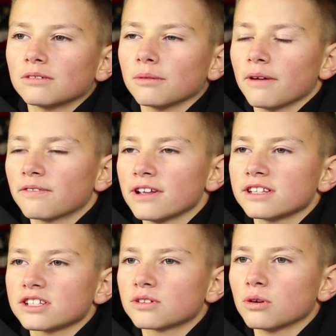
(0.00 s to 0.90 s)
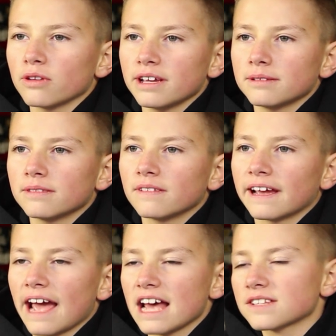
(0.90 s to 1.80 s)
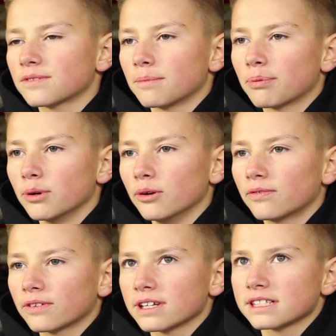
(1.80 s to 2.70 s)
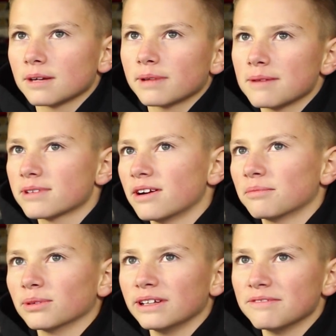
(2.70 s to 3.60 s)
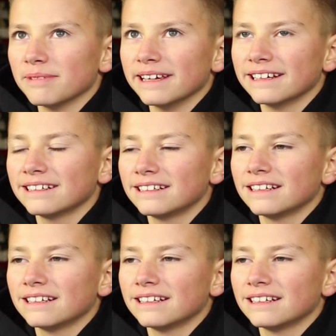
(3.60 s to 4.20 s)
Well, my friends at school, they ask for proof because sometimes they don't believe me.